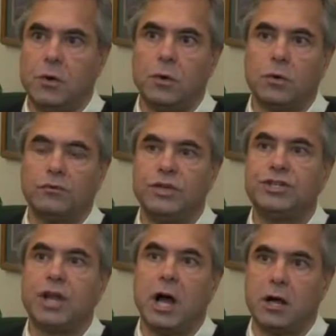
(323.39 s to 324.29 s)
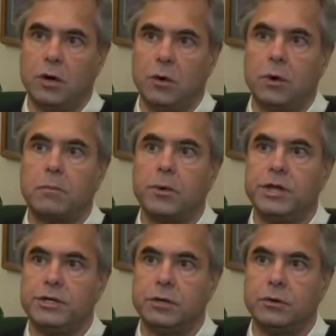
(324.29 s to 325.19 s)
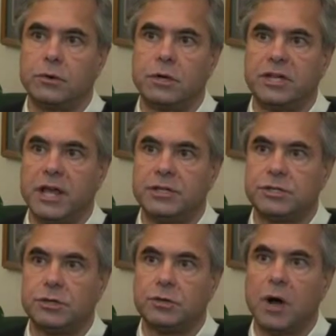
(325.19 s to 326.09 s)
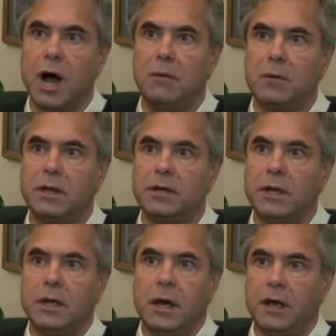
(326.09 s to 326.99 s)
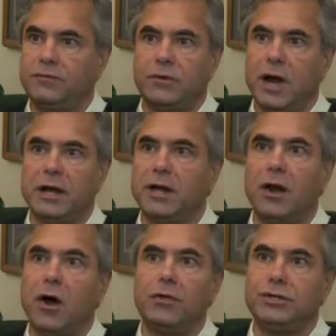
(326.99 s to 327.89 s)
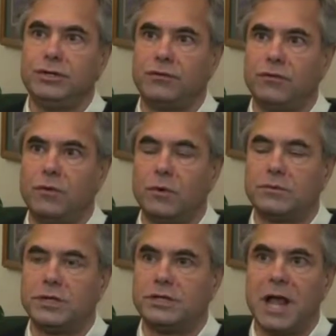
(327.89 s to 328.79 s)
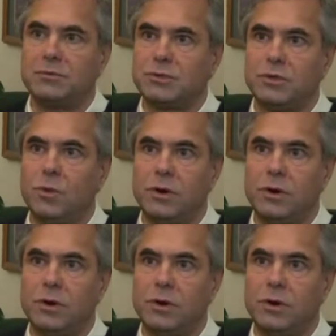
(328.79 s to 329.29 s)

or fish taco or burrito, con queso, omelet. I've tried it in all these different forms, and it's absolutely